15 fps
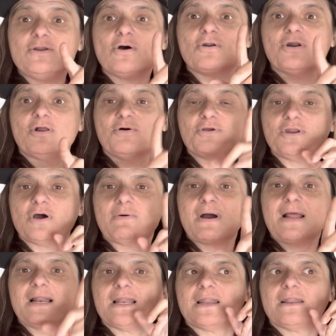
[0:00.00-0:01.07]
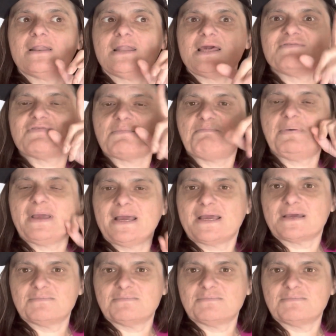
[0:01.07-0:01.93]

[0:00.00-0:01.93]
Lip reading: No. You know what? Leave a pink